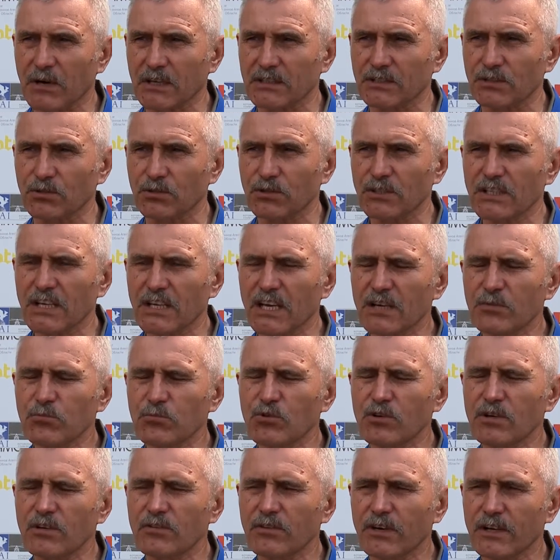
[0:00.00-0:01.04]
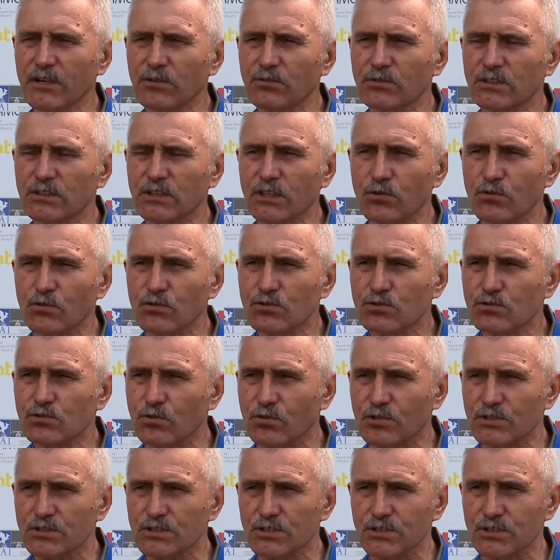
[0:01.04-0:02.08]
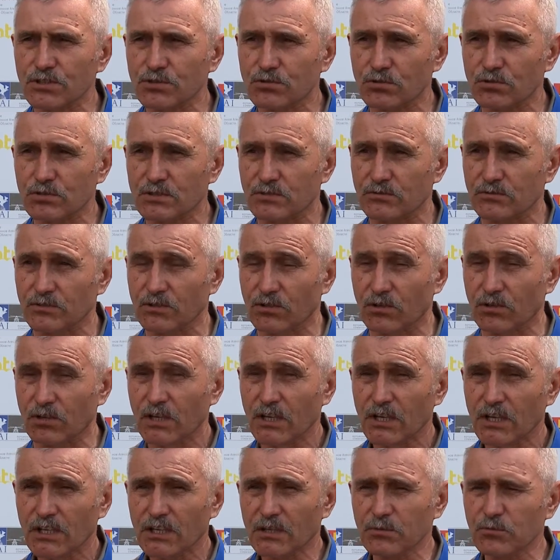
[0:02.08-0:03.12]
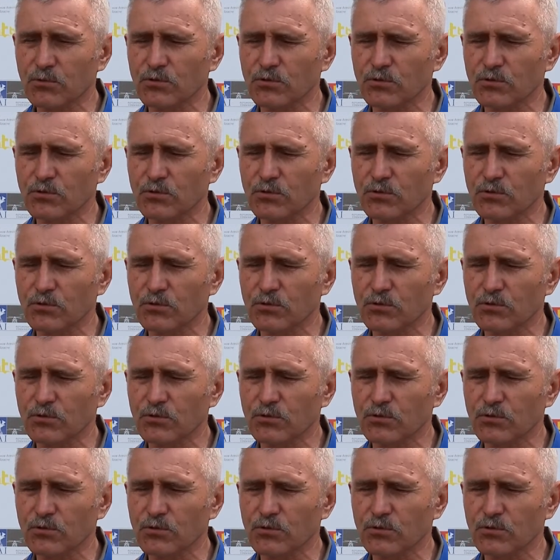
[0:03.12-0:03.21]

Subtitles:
I tell him at what speed I bring the bucket to the gates.